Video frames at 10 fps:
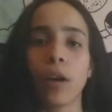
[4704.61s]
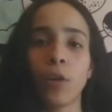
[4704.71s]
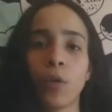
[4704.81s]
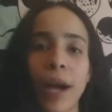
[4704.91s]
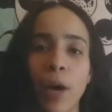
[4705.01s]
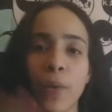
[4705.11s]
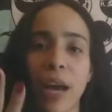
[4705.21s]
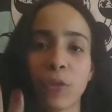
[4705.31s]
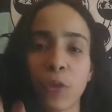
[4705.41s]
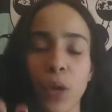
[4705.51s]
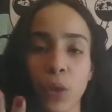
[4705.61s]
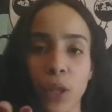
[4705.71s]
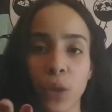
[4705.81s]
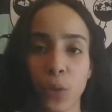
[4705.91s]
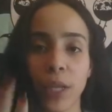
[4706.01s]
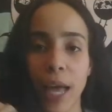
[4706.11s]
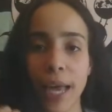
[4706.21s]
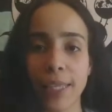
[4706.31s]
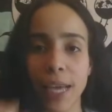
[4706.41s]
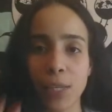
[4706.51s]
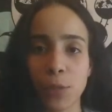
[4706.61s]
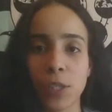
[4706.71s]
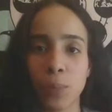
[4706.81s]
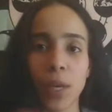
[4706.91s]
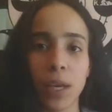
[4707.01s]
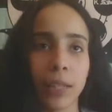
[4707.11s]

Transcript: Look, right now we have 333 likes as we speak.